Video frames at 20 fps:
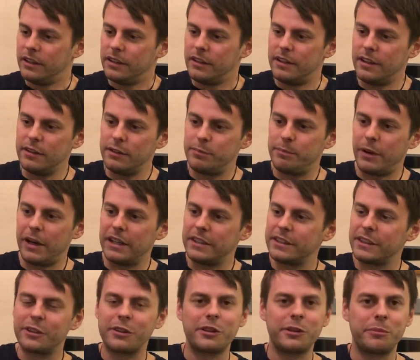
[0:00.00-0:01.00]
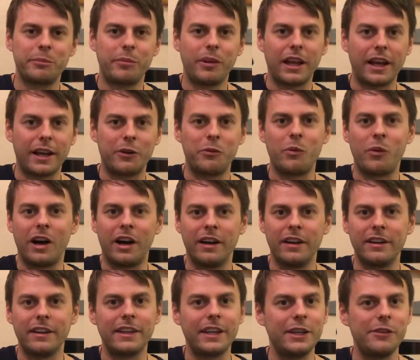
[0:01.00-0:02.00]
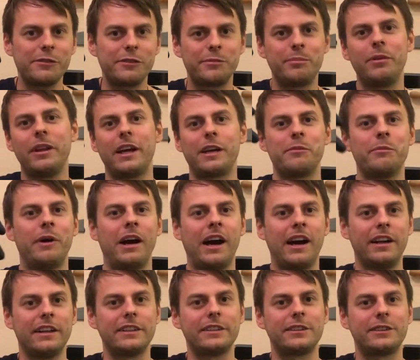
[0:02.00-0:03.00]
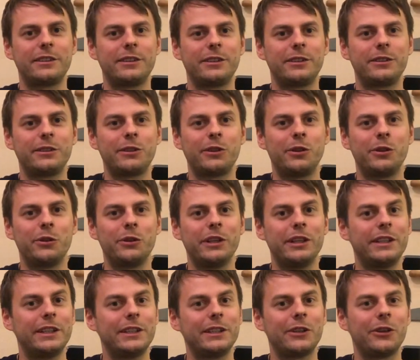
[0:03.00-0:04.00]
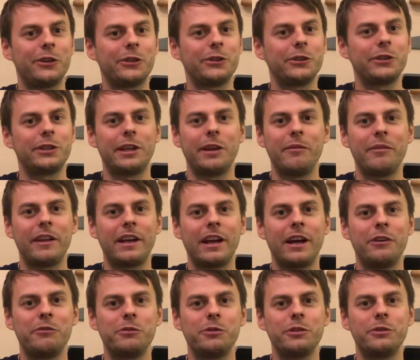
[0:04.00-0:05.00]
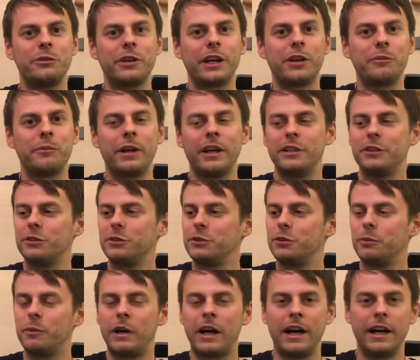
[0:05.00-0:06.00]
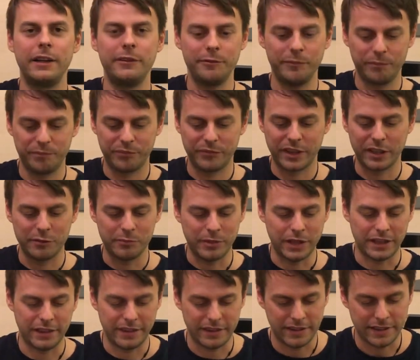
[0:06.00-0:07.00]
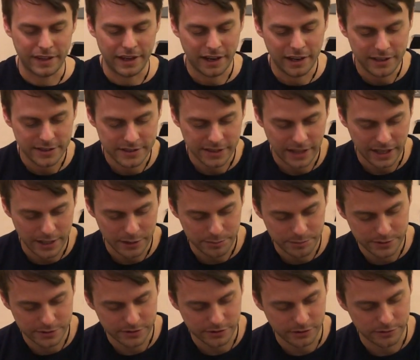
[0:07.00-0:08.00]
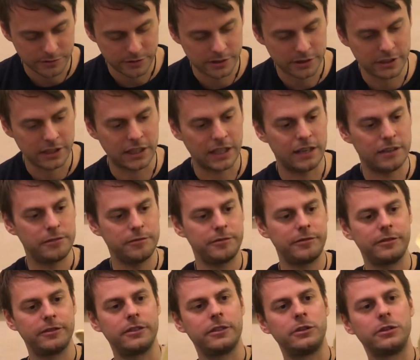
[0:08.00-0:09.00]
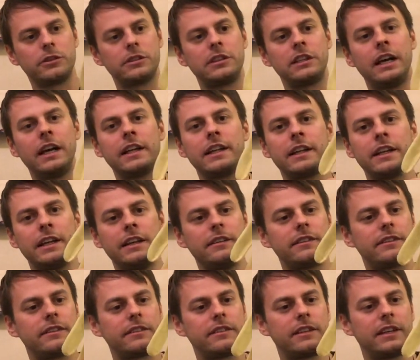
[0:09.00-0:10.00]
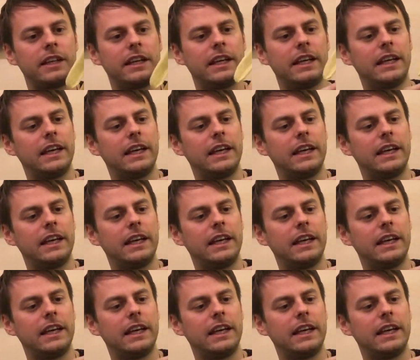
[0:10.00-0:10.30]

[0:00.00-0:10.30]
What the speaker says: This particular black one leaves black marks, so this is also something I wouldn't recommend you to buy. But there are types of the glove looks like this,